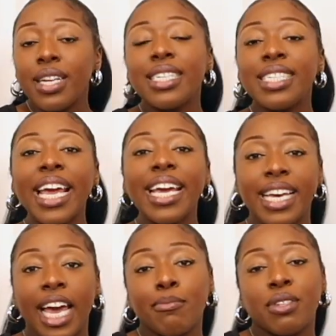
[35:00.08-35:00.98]
The
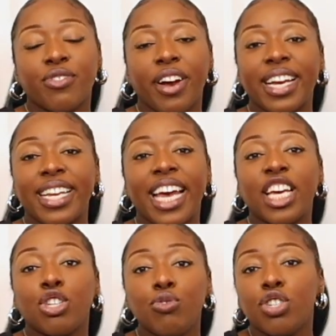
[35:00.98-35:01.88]
dating game is very clear.
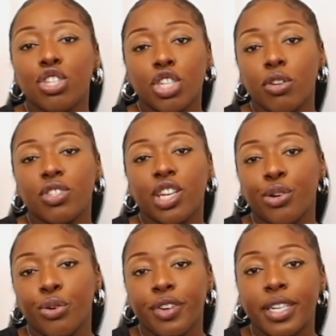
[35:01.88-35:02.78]
You just chose to
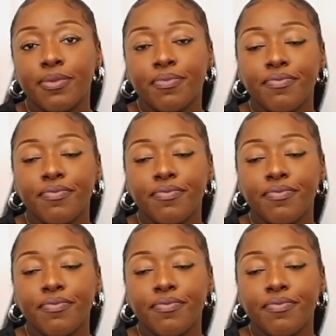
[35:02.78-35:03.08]
ignore it.